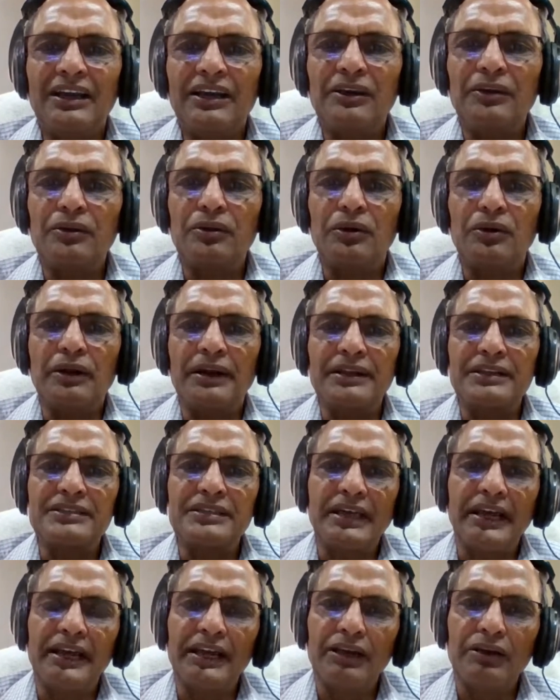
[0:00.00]

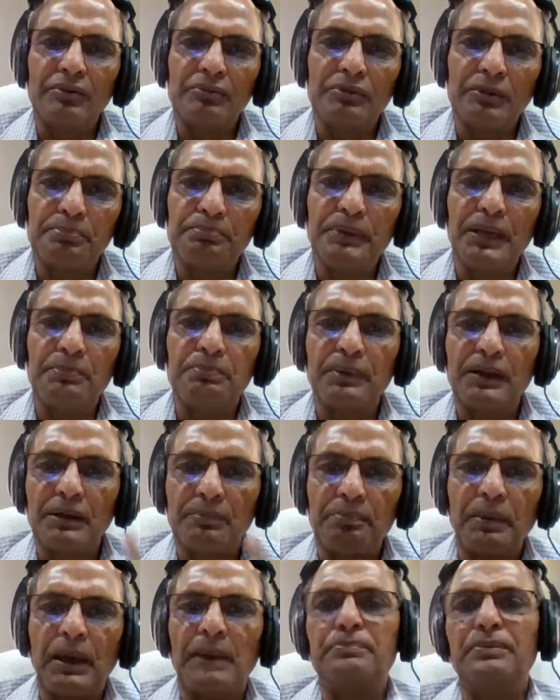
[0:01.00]
understanding of the
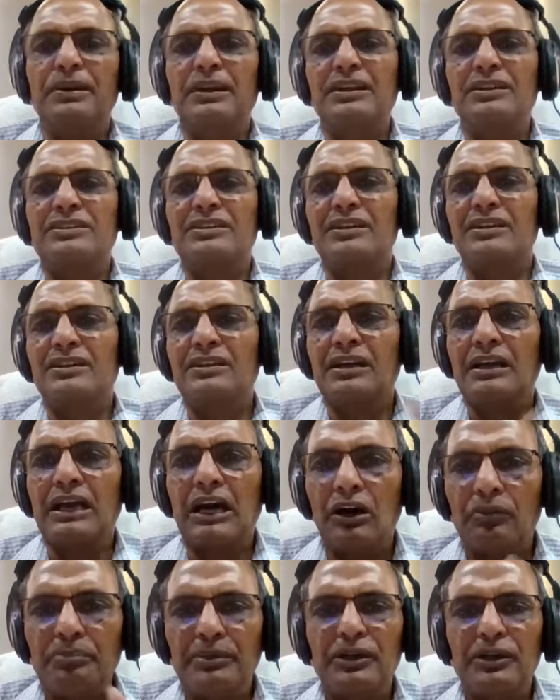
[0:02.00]
people, population,
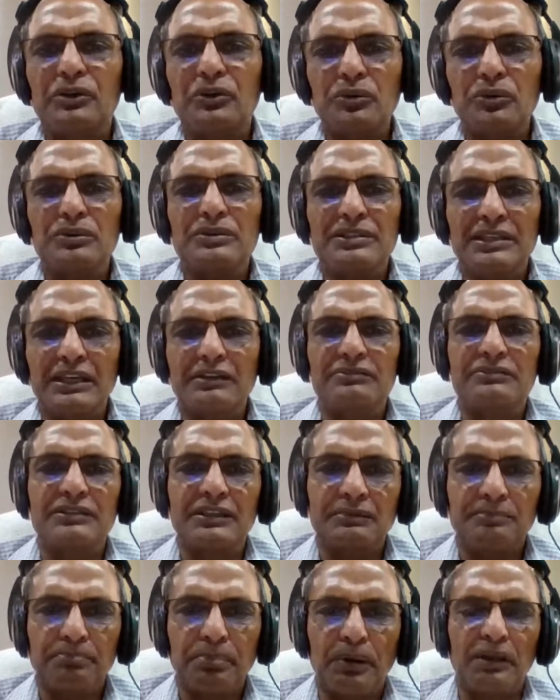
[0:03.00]
government rules,
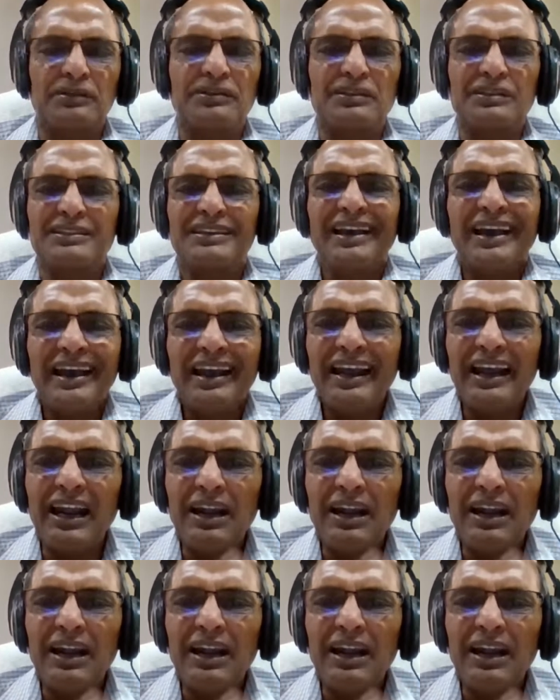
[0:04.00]
legislation, politics,